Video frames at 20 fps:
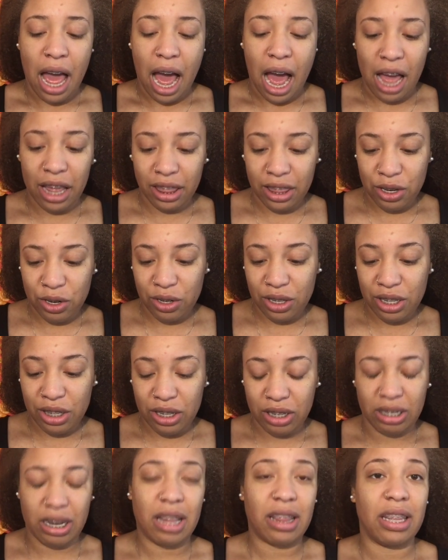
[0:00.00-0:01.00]
I literally
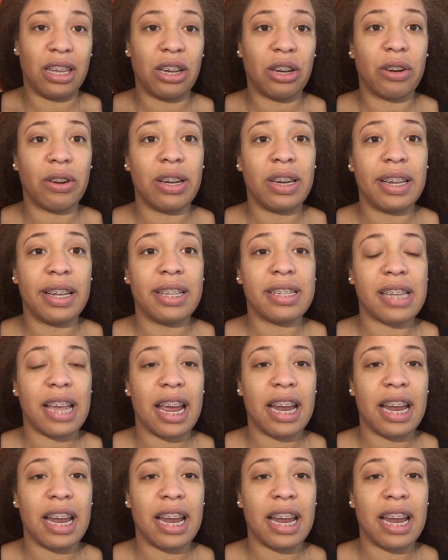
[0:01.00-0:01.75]
looked at the ingredients